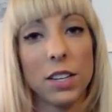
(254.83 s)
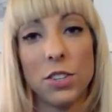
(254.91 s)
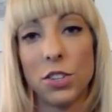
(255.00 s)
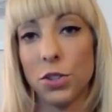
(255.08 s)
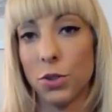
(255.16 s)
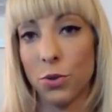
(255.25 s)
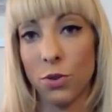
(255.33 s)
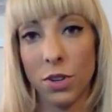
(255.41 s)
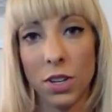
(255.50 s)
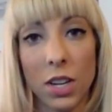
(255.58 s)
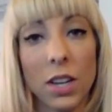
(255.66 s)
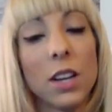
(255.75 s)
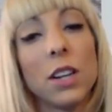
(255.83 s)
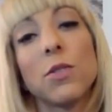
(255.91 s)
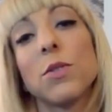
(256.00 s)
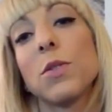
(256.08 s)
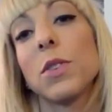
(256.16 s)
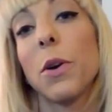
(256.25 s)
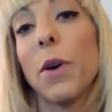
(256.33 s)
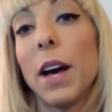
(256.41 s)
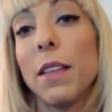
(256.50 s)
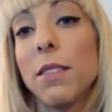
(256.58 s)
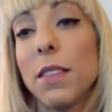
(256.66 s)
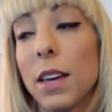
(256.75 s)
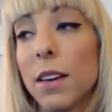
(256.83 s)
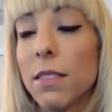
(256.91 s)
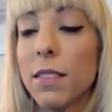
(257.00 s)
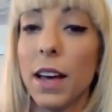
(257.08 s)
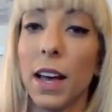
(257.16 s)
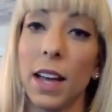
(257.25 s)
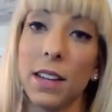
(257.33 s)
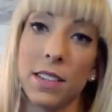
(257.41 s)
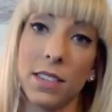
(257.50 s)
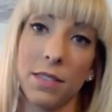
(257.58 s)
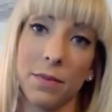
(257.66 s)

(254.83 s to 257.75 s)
do. So I think that